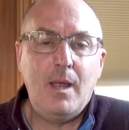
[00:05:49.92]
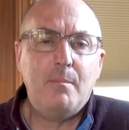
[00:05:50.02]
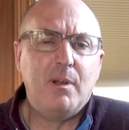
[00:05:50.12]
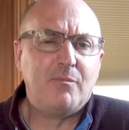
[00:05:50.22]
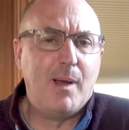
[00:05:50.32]

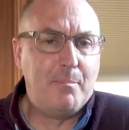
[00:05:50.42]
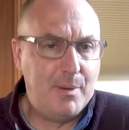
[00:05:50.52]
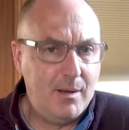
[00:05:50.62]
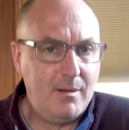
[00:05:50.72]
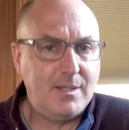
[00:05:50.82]
But if my
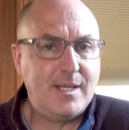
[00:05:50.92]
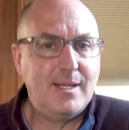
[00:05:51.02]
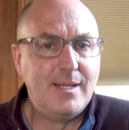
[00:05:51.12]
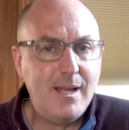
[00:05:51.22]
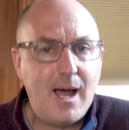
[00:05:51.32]
parents
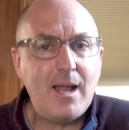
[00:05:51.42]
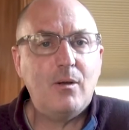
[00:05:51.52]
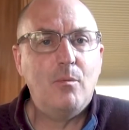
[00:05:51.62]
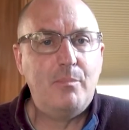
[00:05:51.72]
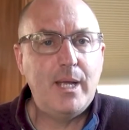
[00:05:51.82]
had not
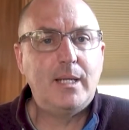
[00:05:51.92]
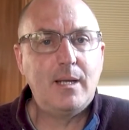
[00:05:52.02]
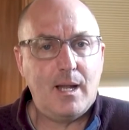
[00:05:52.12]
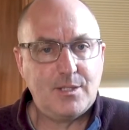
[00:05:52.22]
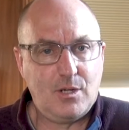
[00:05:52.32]
obeyed
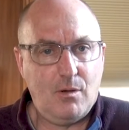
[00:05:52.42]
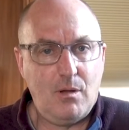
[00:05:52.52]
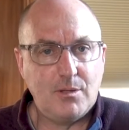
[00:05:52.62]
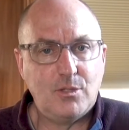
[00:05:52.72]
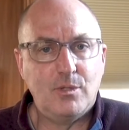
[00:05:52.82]
God's
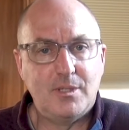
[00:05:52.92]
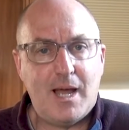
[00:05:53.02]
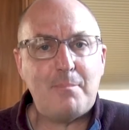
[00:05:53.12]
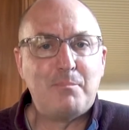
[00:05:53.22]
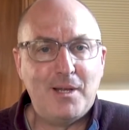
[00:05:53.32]
call to
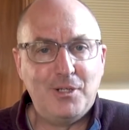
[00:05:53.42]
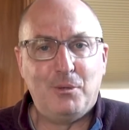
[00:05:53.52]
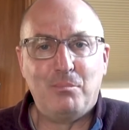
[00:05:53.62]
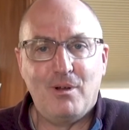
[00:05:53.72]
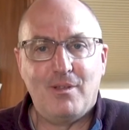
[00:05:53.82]
adopt my little
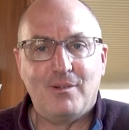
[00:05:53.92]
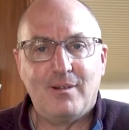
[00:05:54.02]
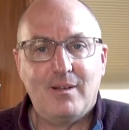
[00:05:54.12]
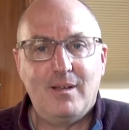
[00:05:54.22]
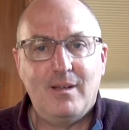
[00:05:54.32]
brother,
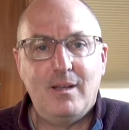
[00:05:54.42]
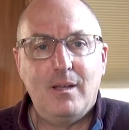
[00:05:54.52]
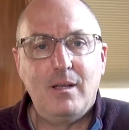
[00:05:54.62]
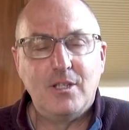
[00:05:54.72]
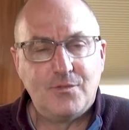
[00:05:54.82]

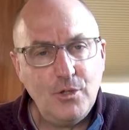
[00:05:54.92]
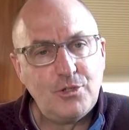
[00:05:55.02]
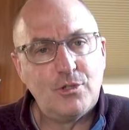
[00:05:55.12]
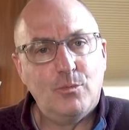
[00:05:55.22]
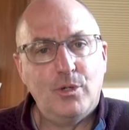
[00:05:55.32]
his
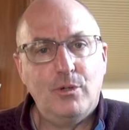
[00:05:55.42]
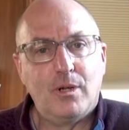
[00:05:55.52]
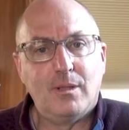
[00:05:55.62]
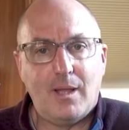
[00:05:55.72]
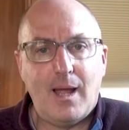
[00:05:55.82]
future would look
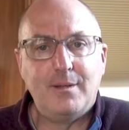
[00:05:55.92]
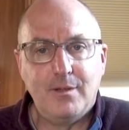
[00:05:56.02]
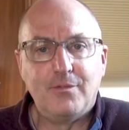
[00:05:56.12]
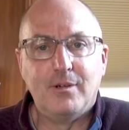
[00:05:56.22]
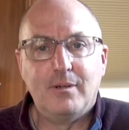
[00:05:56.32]
a lot
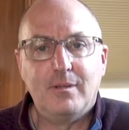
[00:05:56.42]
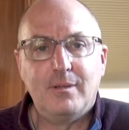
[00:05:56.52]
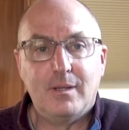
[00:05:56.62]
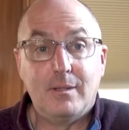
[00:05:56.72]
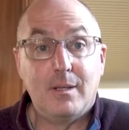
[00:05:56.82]
different
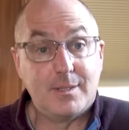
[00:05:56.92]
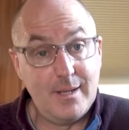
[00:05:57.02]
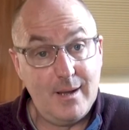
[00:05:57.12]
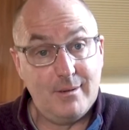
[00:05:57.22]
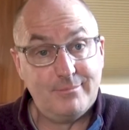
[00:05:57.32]
than it does
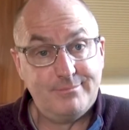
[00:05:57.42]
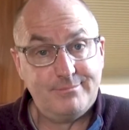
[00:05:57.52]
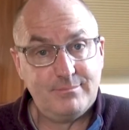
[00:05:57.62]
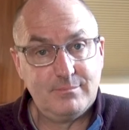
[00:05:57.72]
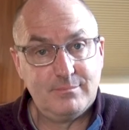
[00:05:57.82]
now."
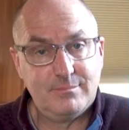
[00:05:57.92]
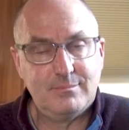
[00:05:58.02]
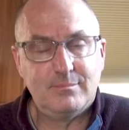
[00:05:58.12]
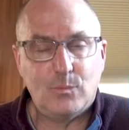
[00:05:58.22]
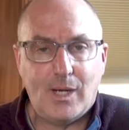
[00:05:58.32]

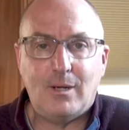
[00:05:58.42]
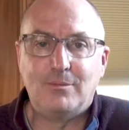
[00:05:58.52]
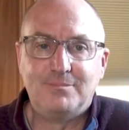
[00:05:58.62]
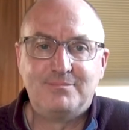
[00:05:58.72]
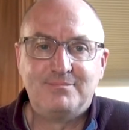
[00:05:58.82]
Wow.
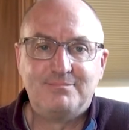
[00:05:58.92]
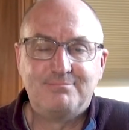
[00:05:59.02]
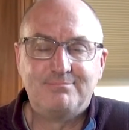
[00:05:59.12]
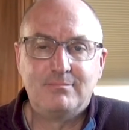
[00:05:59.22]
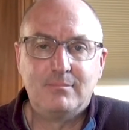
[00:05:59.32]

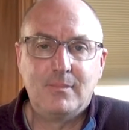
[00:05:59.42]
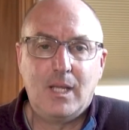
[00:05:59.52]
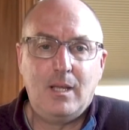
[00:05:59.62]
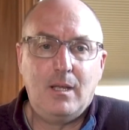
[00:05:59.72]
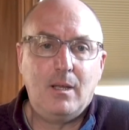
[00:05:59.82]

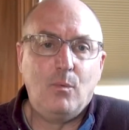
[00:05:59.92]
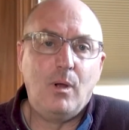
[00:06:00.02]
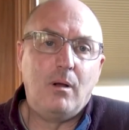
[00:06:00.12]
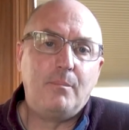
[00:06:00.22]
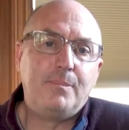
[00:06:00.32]

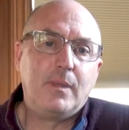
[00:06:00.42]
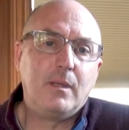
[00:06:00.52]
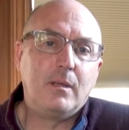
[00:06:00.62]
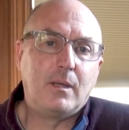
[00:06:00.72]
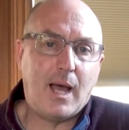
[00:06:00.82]
Well,
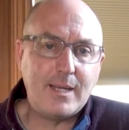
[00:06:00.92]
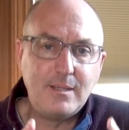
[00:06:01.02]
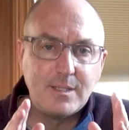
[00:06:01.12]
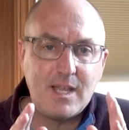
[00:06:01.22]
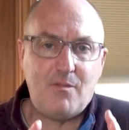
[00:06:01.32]
God
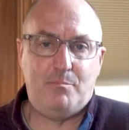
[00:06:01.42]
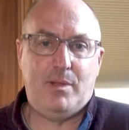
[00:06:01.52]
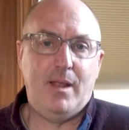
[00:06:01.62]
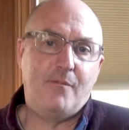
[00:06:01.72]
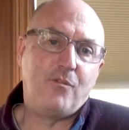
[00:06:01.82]
does have a
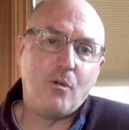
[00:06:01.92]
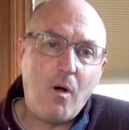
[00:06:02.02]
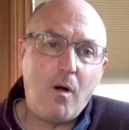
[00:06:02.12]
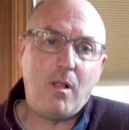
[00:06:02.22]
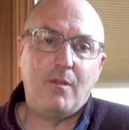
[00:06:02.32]
plan for
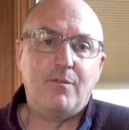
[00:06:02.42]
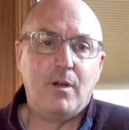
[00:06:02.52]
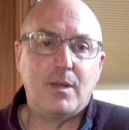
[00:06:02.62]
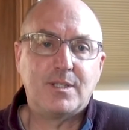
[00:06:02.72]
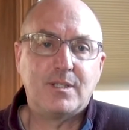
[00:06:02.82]
all of
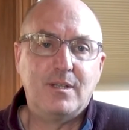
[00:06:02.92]
us